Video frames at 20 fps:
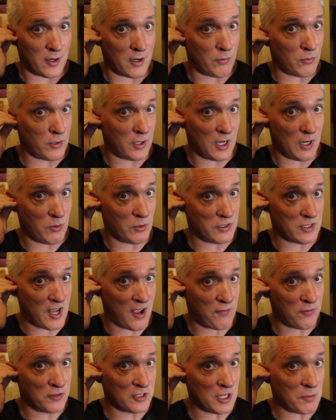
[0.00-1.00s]
it would
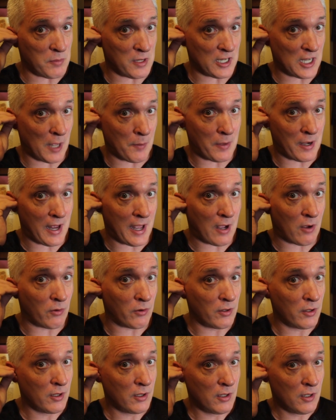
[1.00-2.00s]
definitely be coming
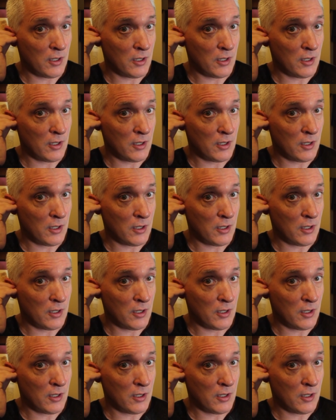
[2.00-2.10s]
out.